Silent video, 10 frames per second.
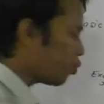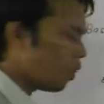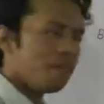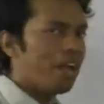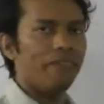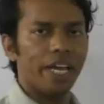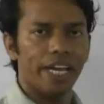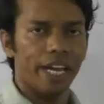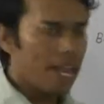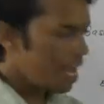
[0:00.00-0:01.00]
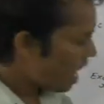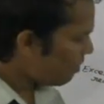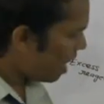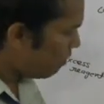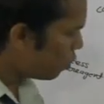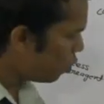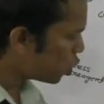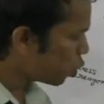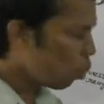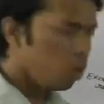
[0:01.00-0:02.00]
1 we have taken and we have
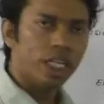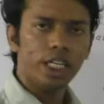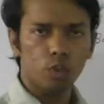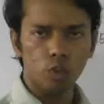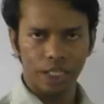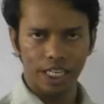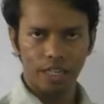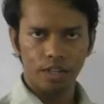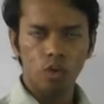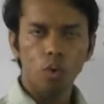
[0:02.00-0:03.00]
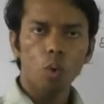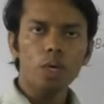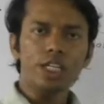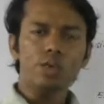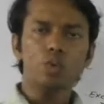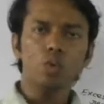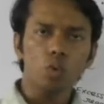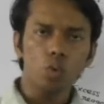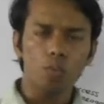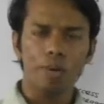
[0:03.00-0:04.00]
used only 2/3. Only
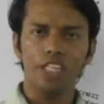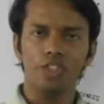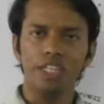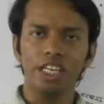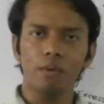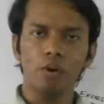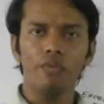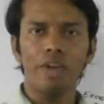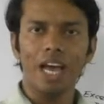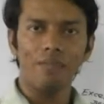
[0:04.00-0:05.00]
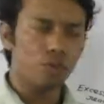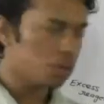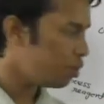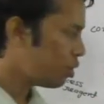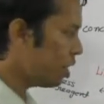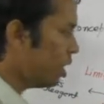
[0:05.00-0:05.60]
2/3 amount we have used.